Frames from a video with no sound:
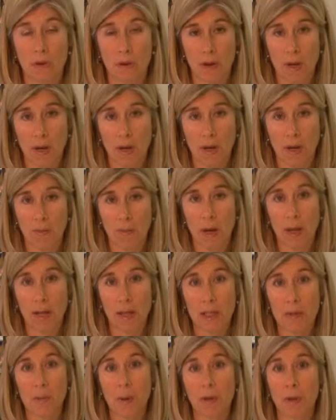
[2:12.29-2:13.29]
um,
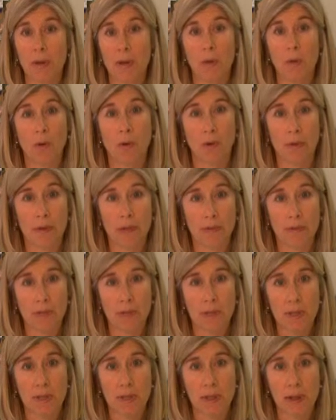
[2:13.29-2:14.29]
unexploded ordnance